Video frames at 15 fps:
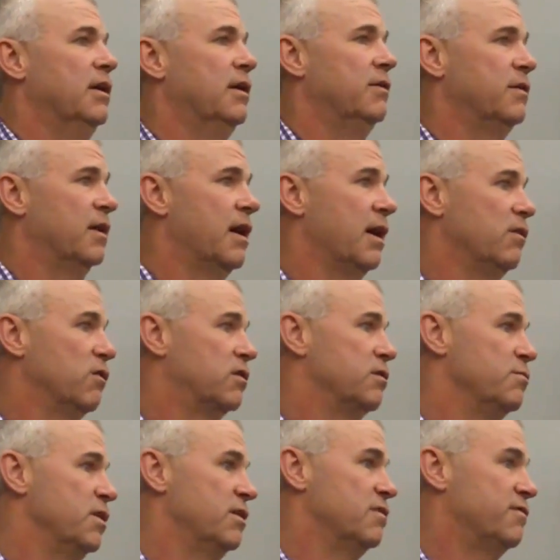And the guy looked
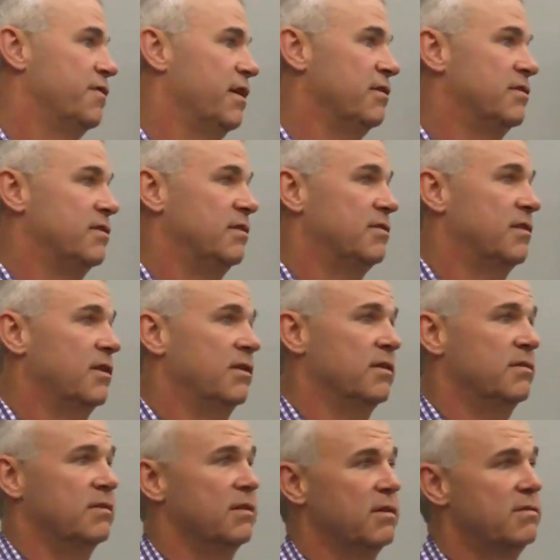at me in the face and he said,
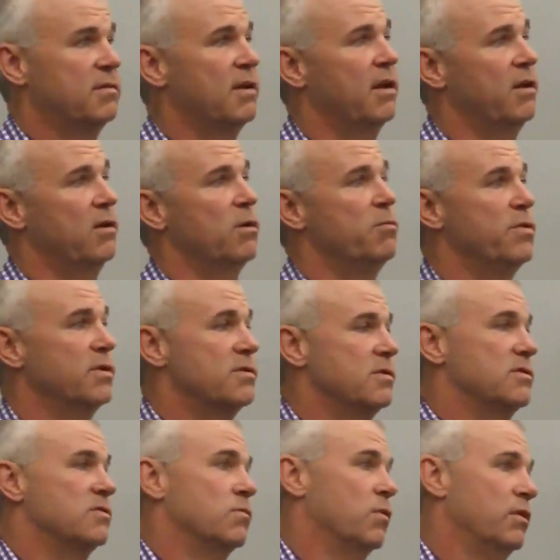listen, it's none of your
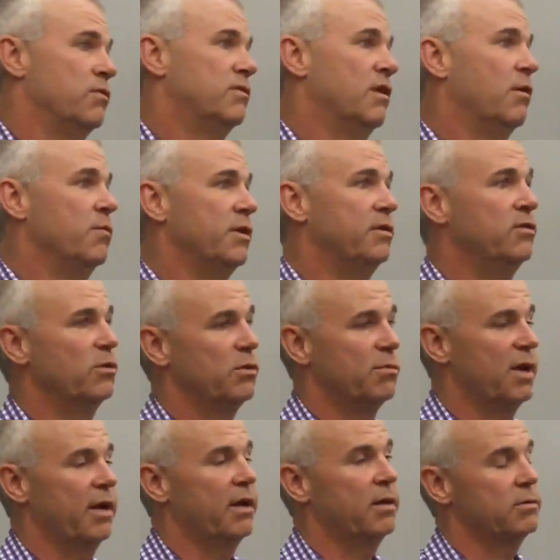business what you tell me to do in
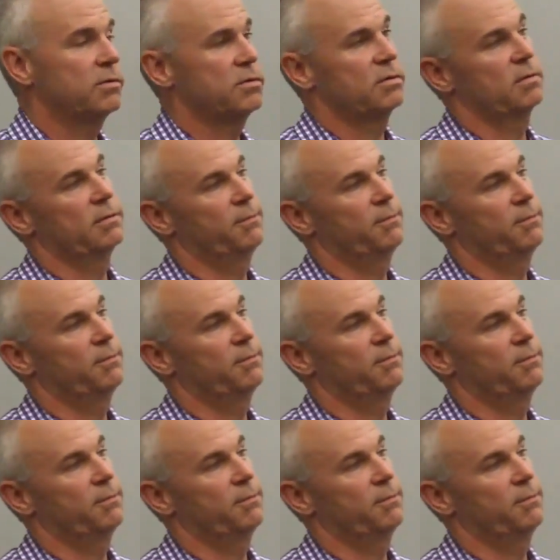my house.